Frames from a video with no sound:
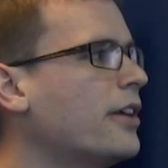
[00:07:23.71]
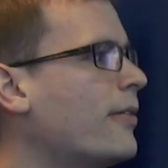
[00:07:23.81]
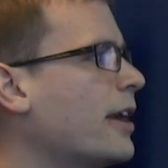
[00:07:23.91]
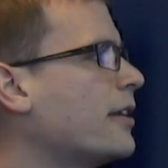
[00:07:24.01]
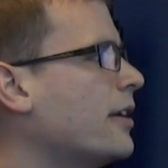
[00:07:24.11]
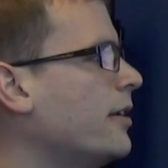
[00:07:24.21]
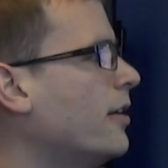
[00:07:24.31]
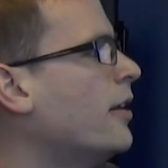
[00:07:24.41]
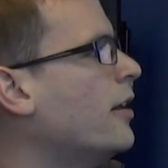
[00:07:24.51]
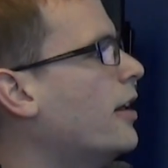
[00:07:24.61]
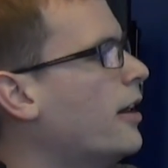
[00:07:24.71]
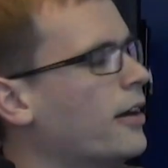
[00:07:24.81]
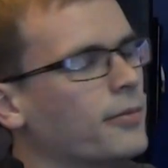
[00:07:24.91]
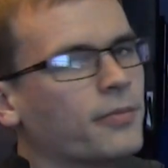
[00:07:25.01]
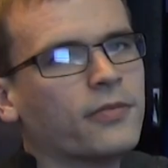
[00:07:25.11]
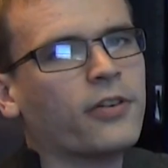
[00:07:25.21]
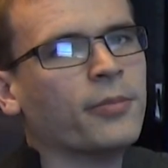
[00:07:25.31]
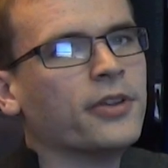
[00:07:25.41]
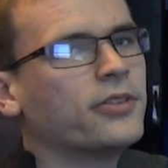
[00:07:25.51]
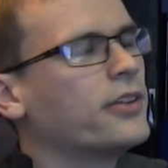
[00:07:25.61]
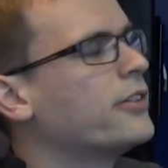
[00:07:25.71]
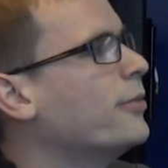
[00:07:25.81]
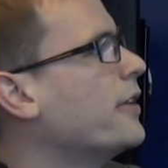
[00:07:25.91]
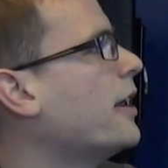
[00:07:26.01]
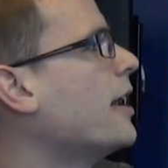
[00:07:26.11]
directly from this system without